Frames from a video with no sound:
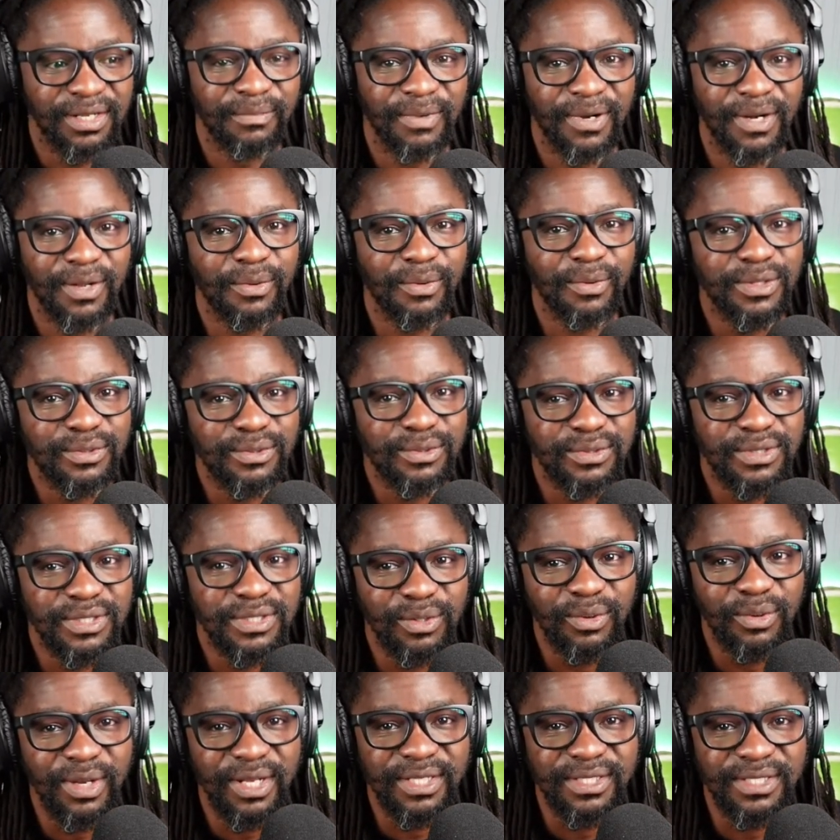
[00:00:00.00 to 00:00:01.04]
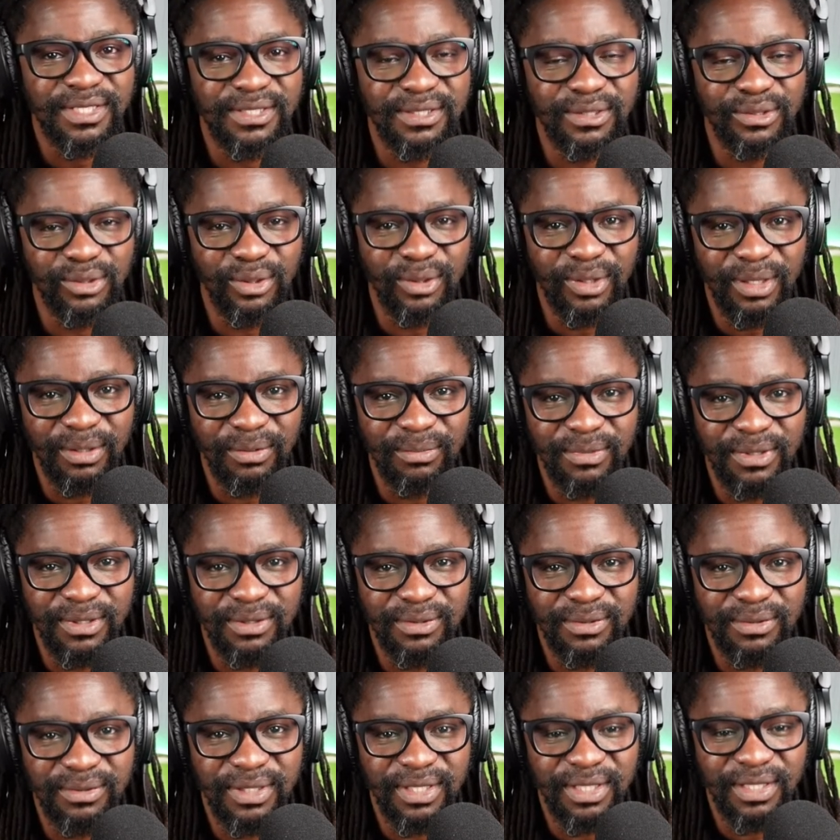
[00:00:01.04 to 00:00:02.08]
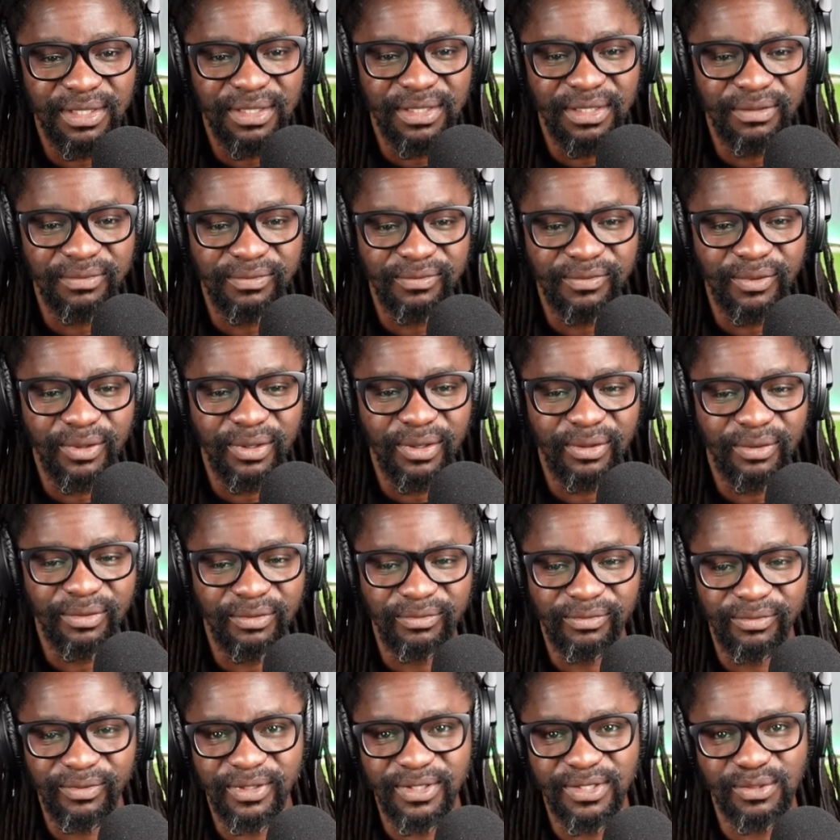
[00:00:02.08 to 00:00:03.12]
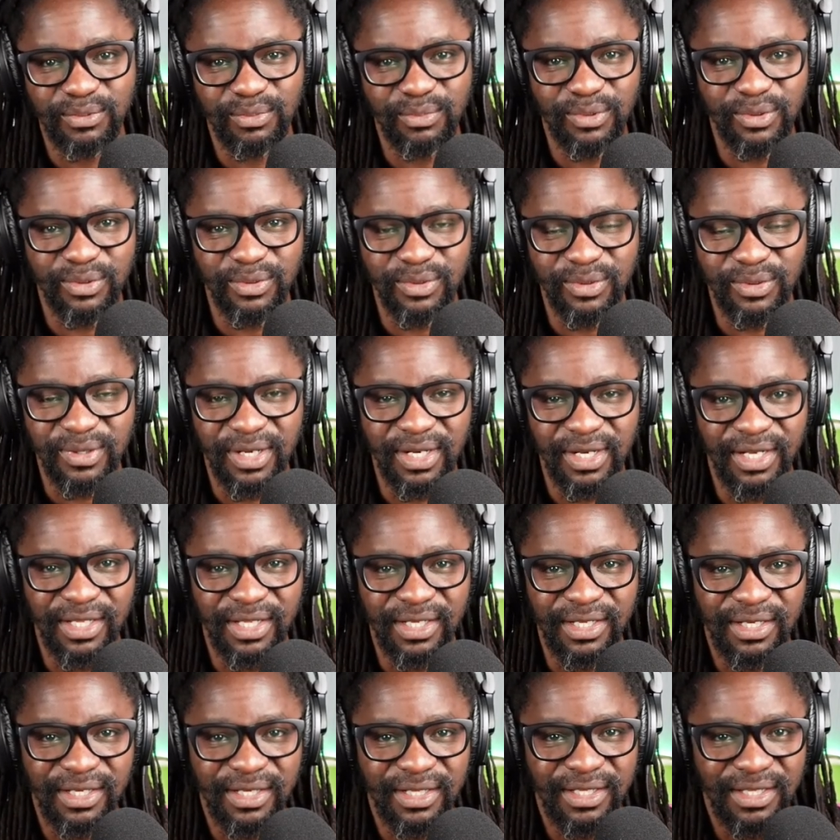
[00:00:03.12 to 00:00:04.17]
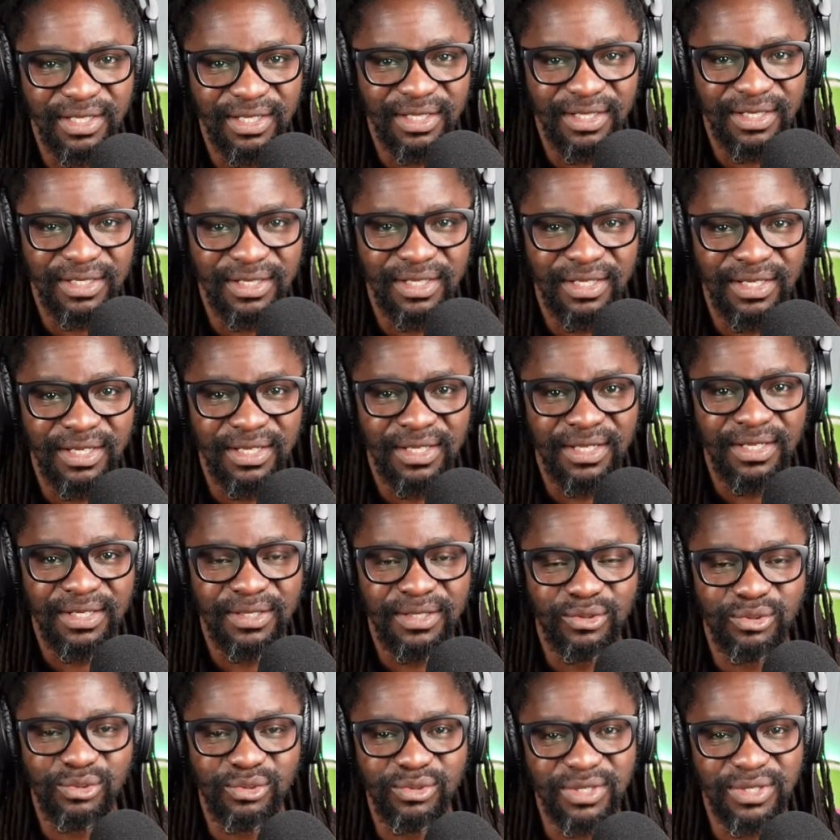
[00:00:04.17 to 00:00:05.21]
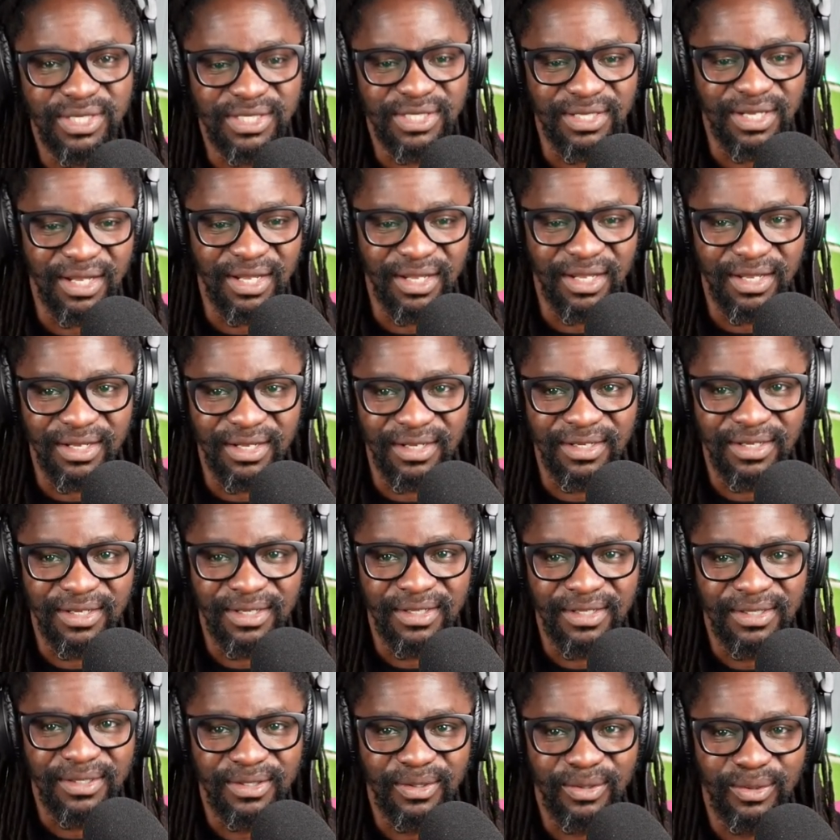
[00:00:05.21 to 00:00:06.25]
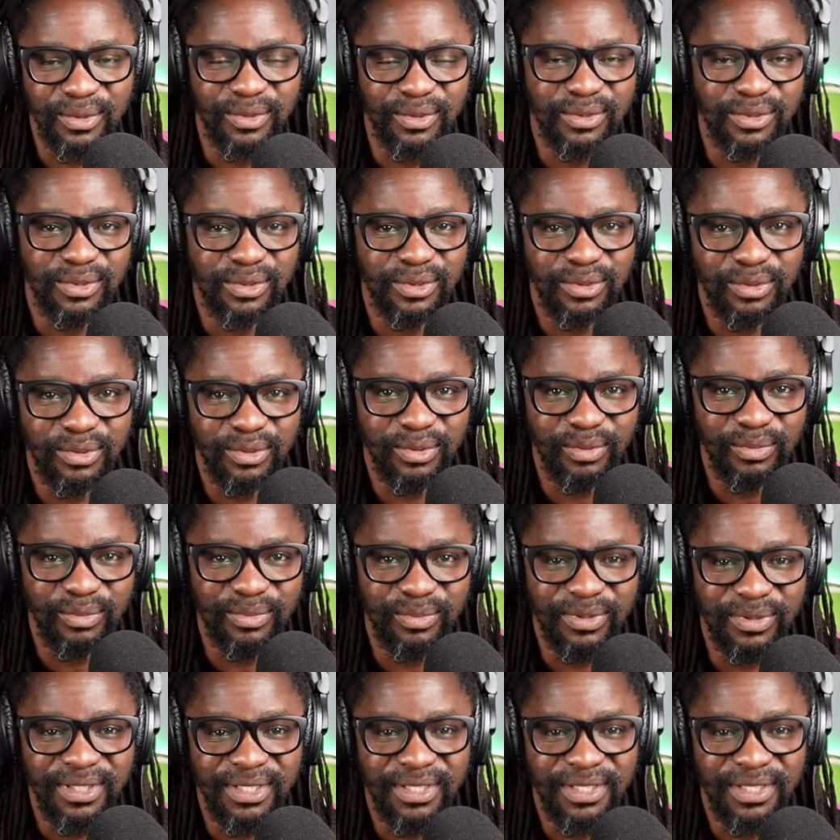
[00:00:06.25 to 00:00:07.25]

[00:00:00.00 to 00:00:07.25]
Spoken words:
But I want to see who else is joining me today. If you are on Facebook, LinkedIn, Twitter, YouTube,